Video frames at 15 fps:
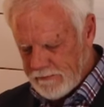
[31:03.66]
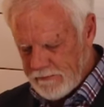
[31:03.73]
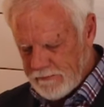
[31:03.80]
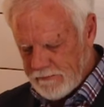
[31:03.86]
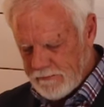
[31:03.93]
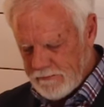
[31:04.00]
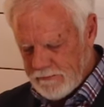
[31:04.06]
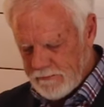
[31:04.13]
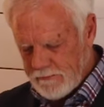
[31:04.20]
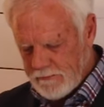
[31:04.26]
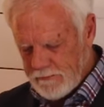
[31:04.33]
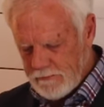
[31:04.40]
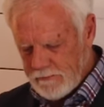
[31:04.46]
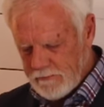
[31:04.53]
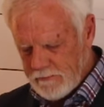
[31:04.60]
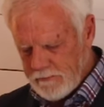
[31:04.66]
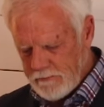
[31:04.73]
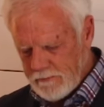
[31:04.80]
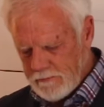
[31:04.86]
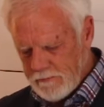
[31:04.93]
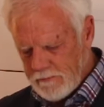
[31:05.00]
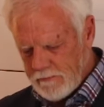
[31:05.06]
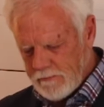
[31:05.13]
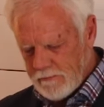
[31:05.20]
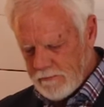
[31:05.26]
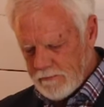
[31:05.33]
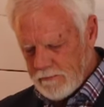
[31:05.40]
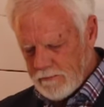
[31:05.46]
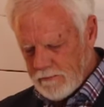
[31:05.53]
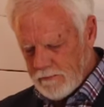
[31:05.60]

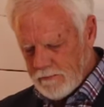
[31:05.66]
(silence)